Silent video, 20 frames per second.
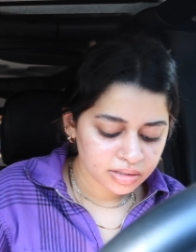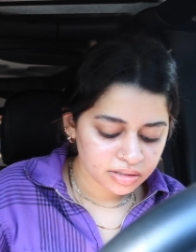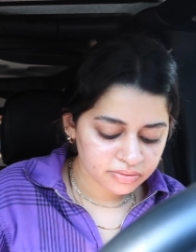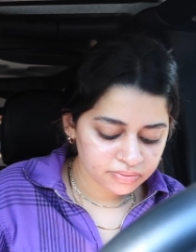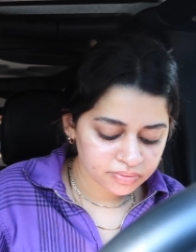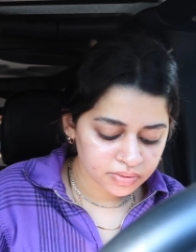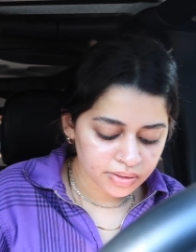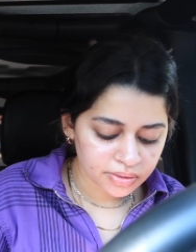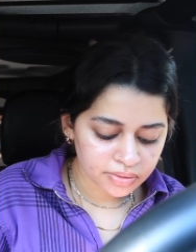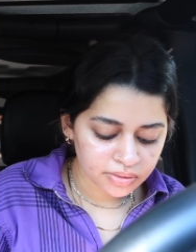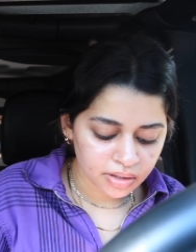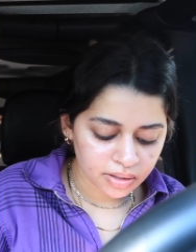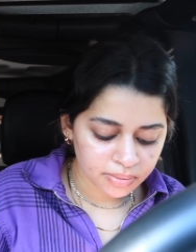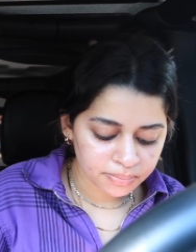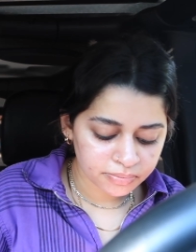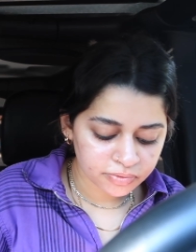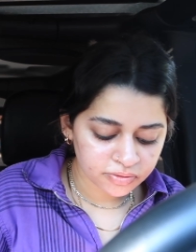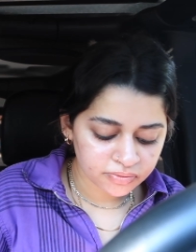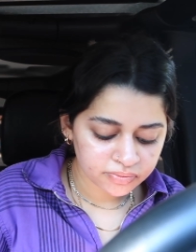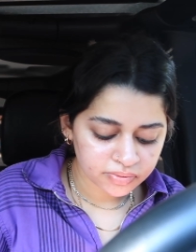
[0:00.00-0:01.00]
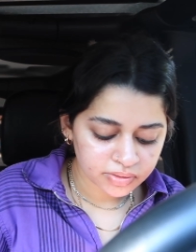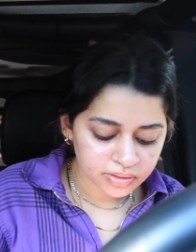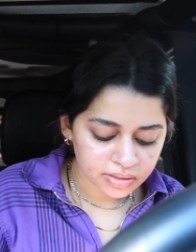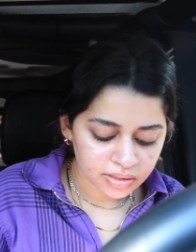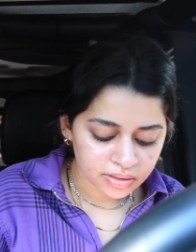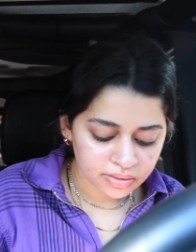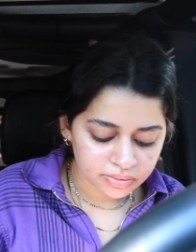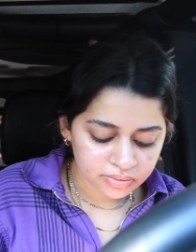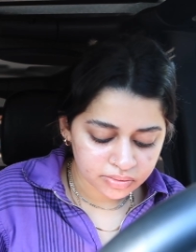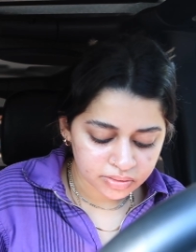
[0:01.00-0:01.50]
even though i'm moving
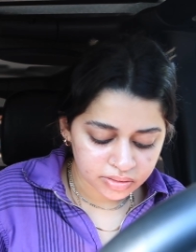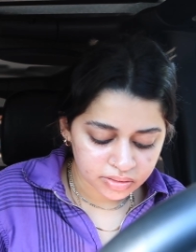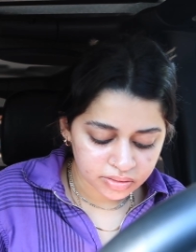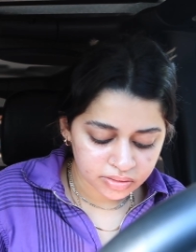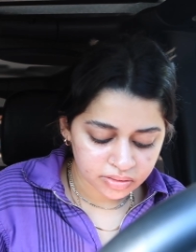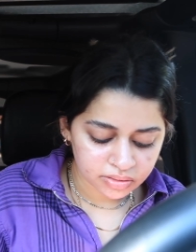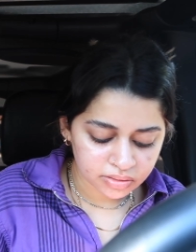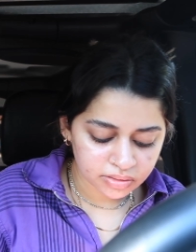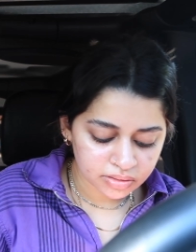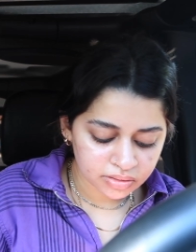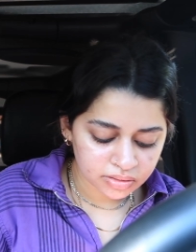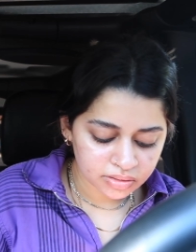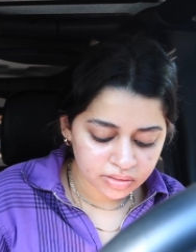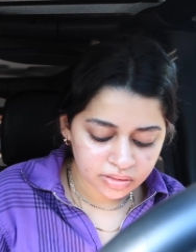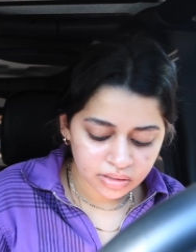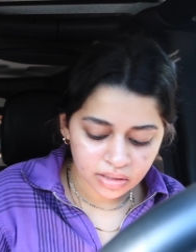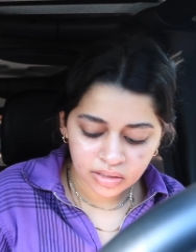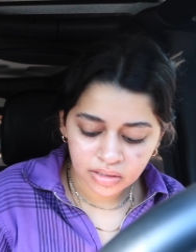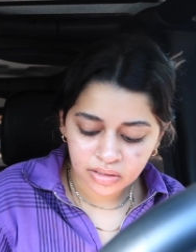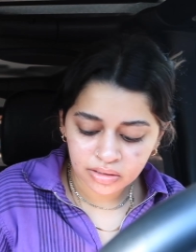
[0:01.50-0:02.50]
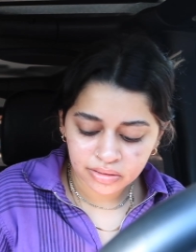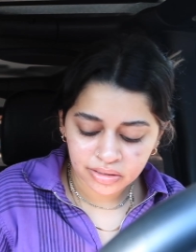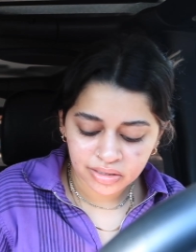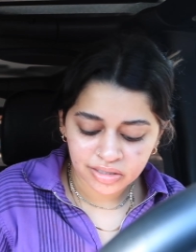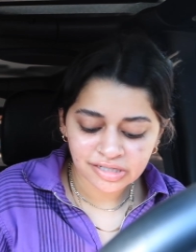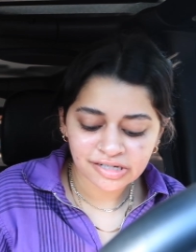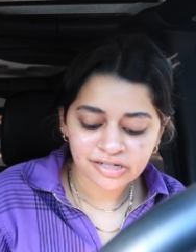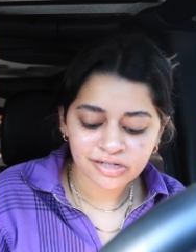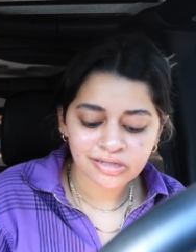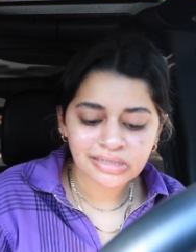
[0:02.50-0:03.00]
out like like
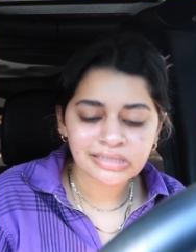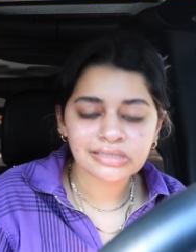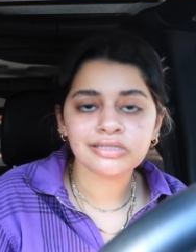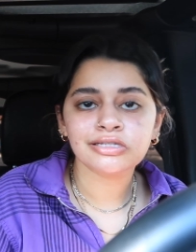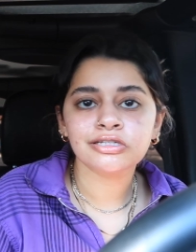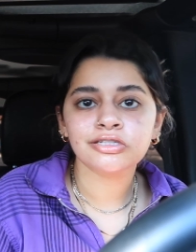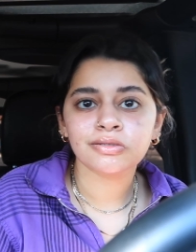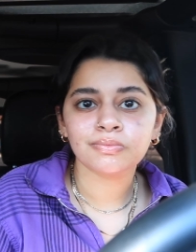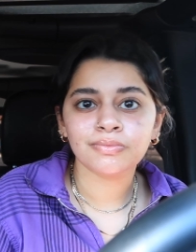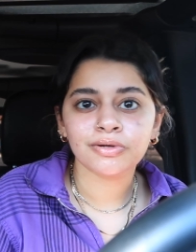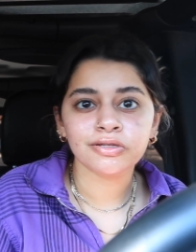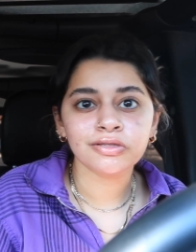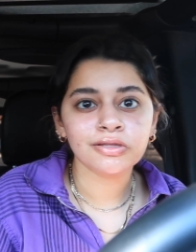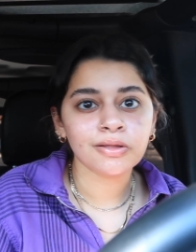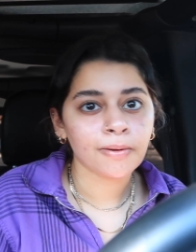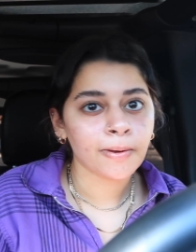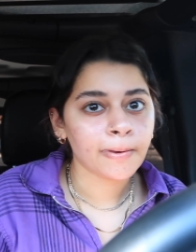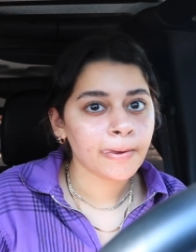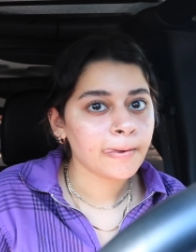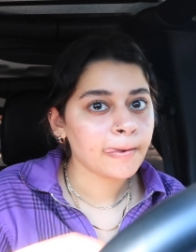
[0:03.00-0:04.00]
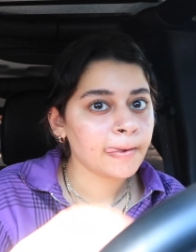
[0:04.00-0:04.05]
later in this month